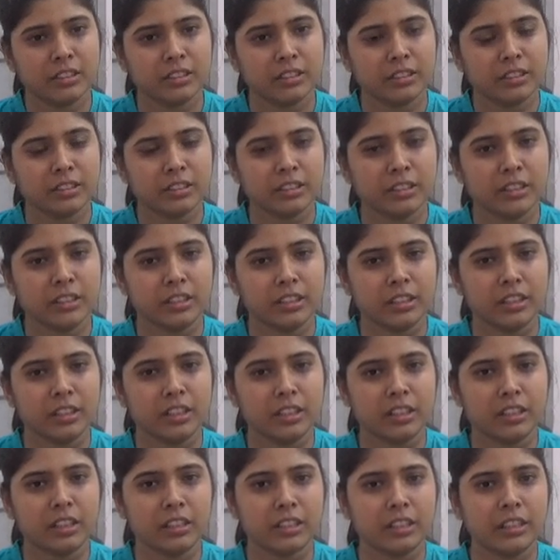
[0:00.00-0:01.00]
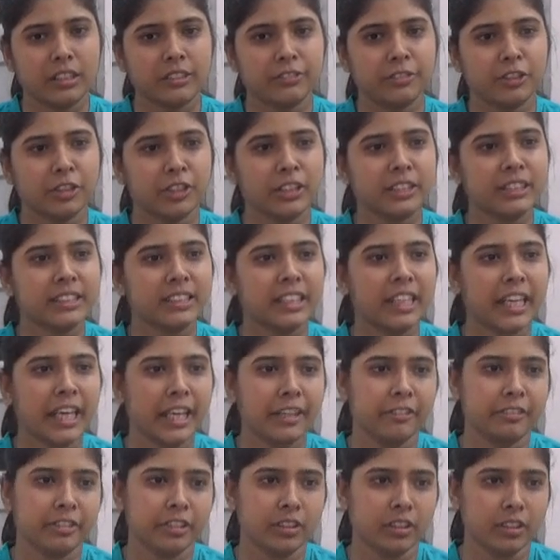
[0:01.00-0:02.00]
Sir, for its
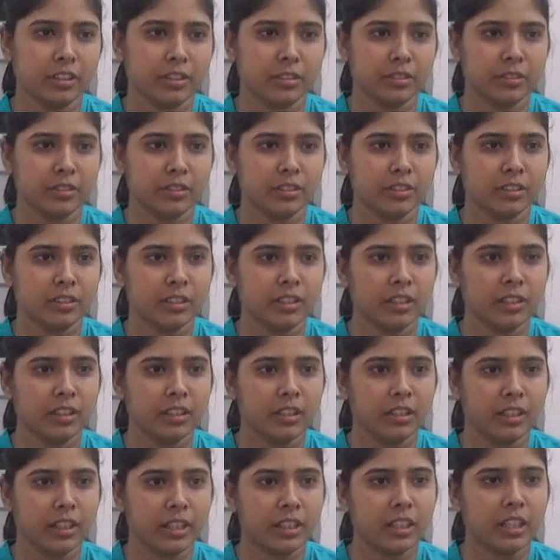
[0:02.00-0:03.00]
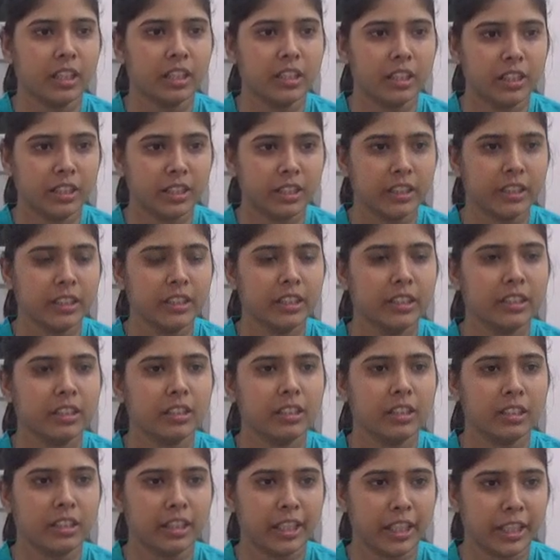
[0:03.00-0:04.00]
caves, sir. Like Khandagiri
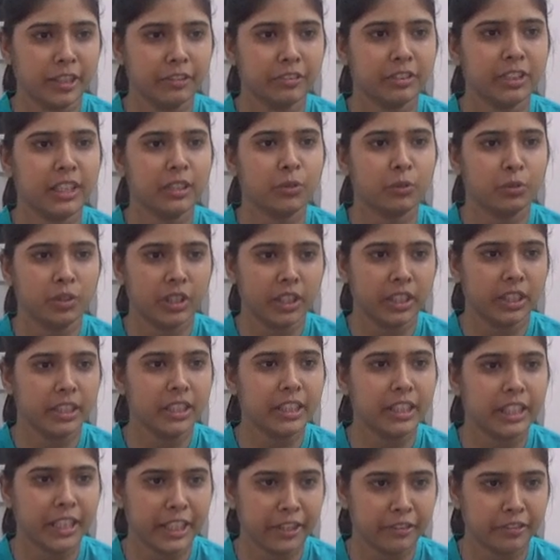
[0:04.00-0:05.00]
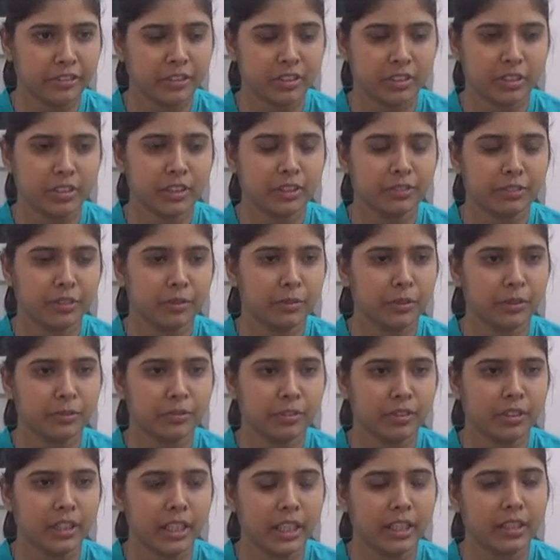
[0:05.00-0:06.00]
caves and Udayagiri caves. It's famous
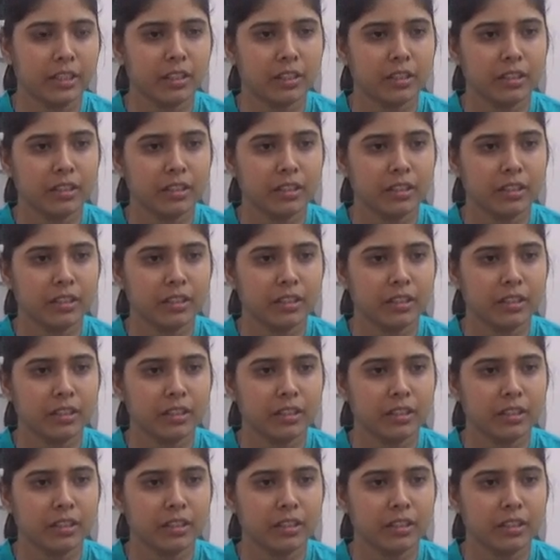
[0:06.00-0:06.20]
for that.